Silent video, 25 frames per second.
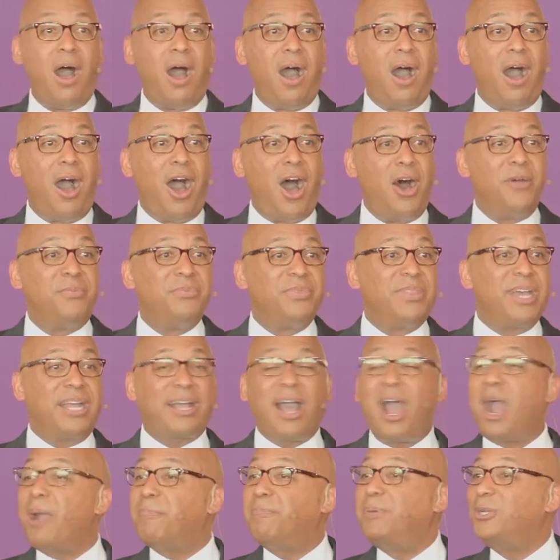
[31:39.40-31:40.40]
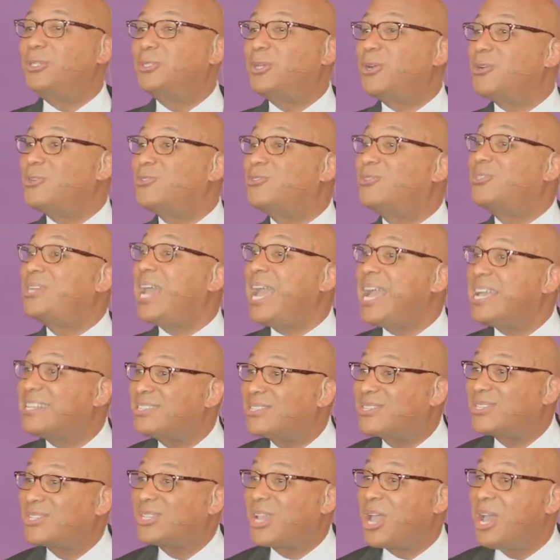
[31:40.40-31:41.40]
on the carpenter's
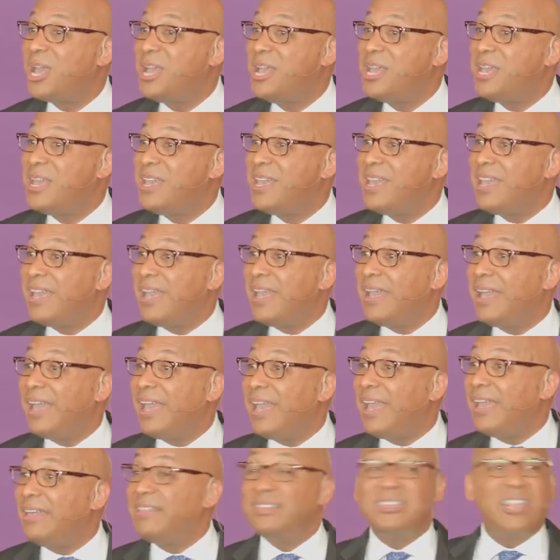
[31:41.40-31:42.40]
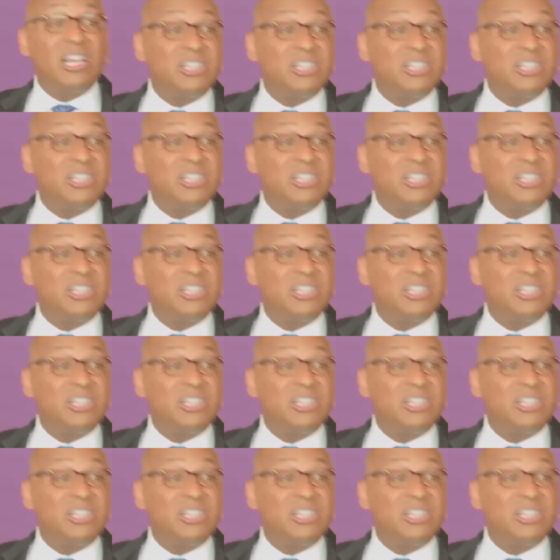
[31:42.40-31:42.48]
desk. The